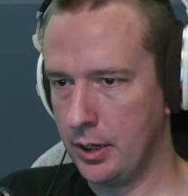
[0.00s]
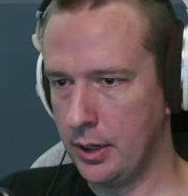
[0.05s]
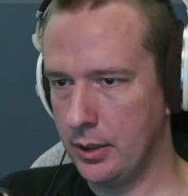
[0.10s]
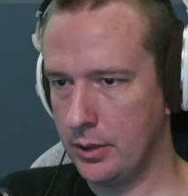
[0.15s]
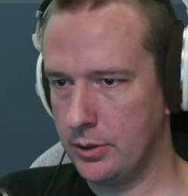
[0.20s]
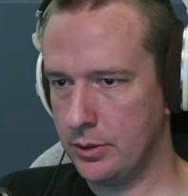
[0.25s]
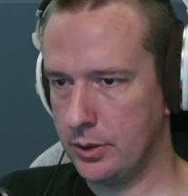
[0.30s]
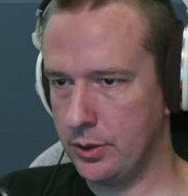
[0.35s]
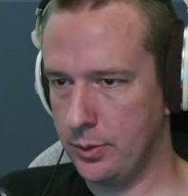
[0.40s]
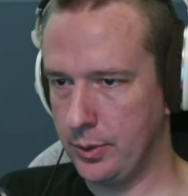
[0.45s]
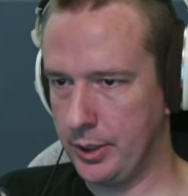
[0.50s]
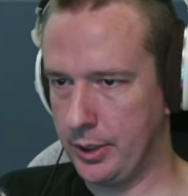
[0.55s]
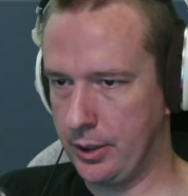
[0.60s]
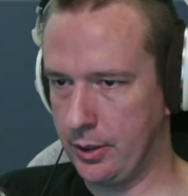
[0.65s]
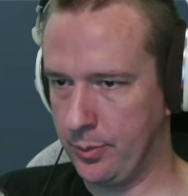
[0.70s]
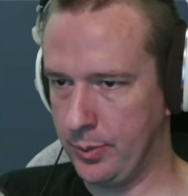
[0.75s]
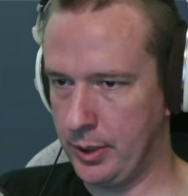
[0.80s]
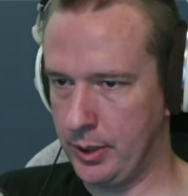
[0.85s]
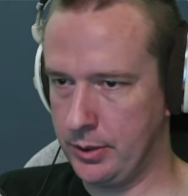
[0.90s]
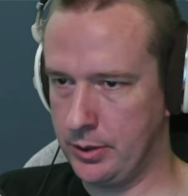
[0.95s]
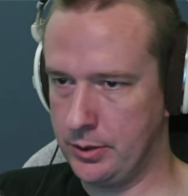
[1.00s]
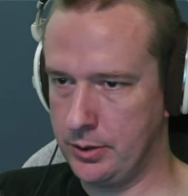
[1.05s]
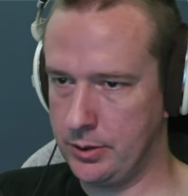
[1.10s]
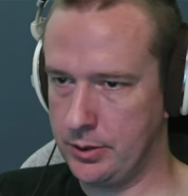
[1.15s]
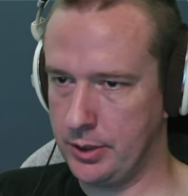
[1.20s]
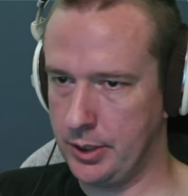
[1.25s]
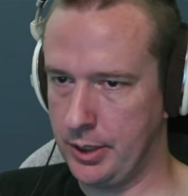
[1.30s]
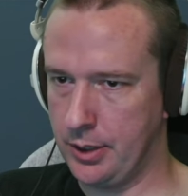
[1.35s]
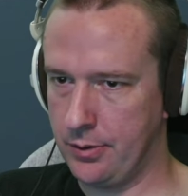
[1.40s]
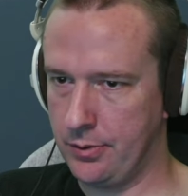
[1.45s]
So when you're building
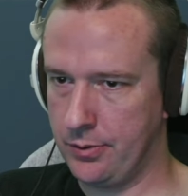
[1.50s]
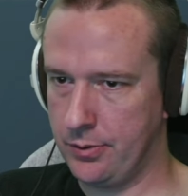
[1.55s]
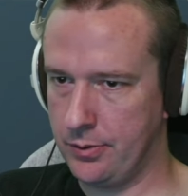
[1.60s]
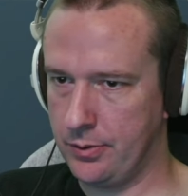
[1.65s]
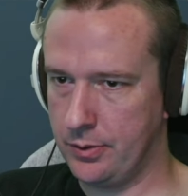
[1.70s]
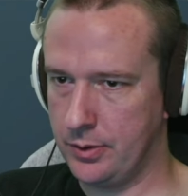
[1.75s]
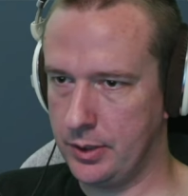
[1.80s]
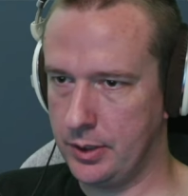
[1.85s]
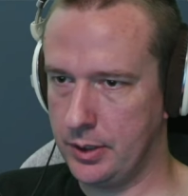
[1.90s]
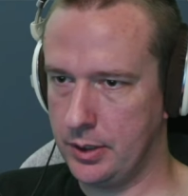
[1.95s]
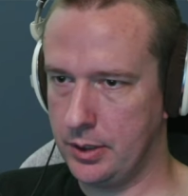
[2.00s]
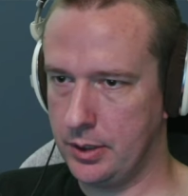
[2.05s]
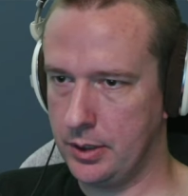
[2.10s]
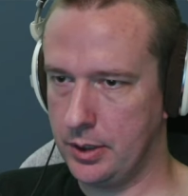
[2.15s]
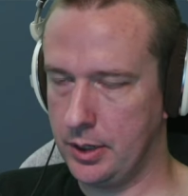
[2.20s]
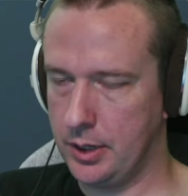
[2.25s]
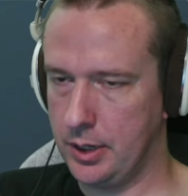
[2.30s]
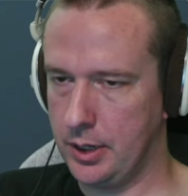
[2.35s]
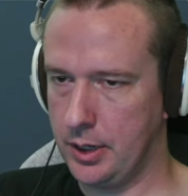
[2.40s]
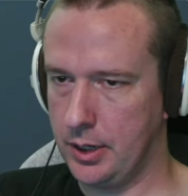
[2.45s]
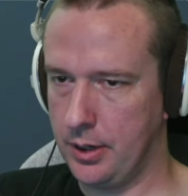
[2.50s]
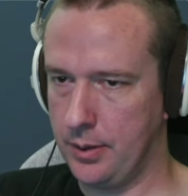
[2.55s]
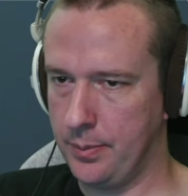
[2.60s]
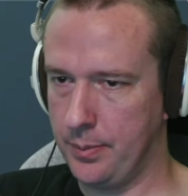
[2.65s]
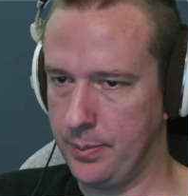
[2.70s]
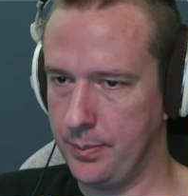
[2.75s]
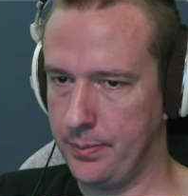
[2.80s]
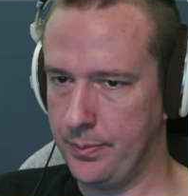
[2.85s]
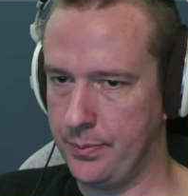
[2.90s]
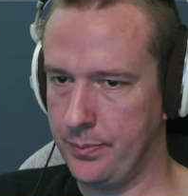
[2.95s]
stuff,
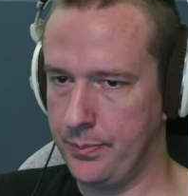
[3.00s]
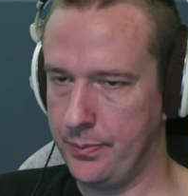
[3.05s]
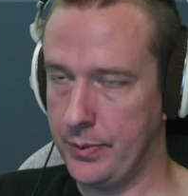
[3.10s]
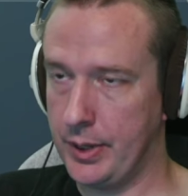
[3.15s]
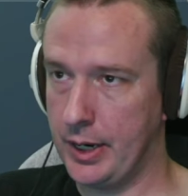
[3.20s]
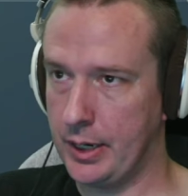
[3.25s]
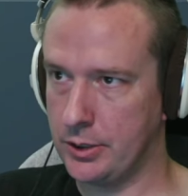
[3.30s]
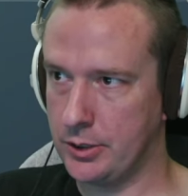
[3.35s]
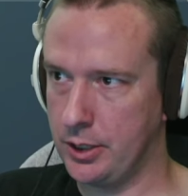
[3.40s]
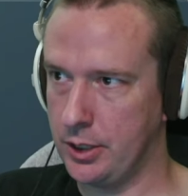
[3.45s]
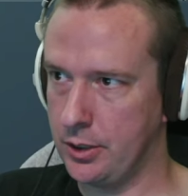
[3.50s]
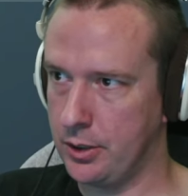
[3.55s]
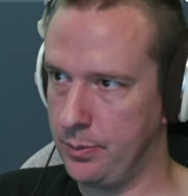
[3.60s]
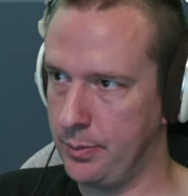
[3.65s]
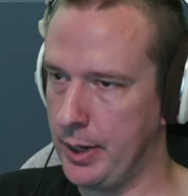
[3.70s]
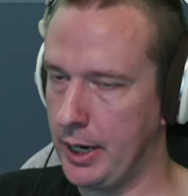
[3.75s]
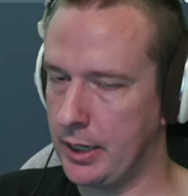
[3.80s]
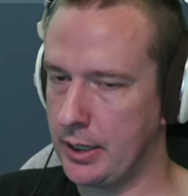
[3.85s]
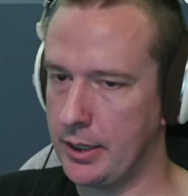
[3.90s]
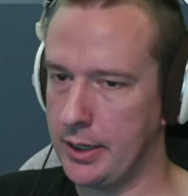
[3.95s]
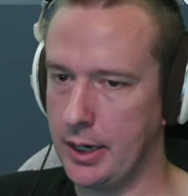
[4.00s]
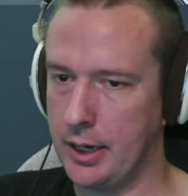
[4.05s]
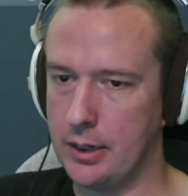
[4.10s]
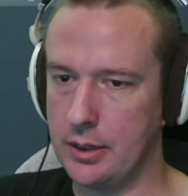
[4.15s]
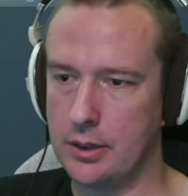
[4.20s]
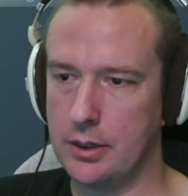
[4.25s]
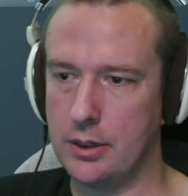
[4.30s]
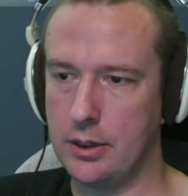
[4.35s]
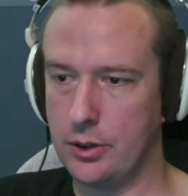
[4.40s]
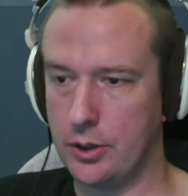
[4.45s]
actually I'll come back to that.
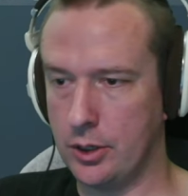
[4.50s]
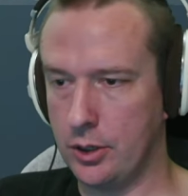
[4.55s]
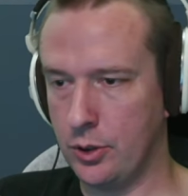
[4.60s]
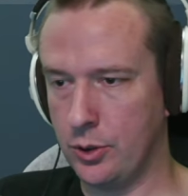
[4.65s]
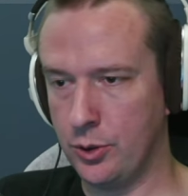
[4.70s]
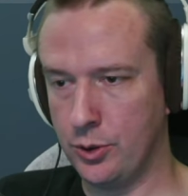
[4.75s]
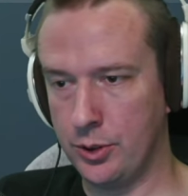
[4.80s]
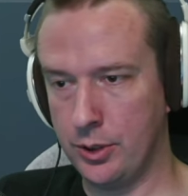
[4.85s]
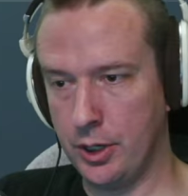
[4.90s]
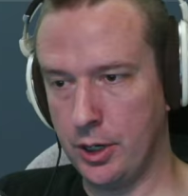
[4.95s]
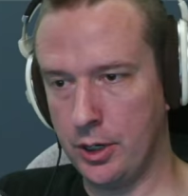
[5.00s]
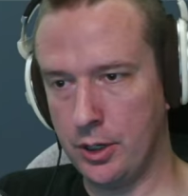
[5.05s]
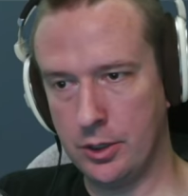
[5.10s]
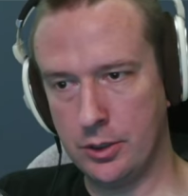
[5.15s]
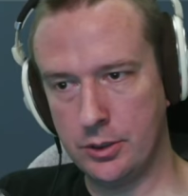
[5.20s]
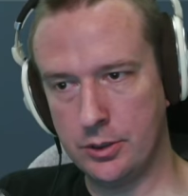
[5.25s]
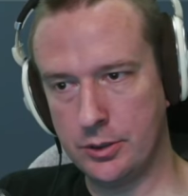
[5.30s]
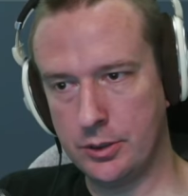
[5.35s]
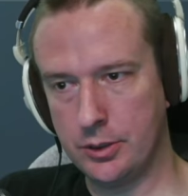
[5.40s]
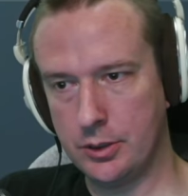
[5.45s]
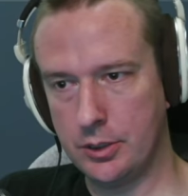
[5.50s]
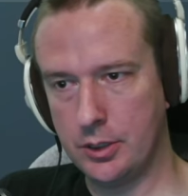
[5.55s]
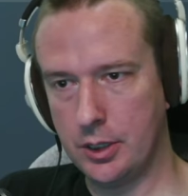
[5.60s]
You can hold Alt,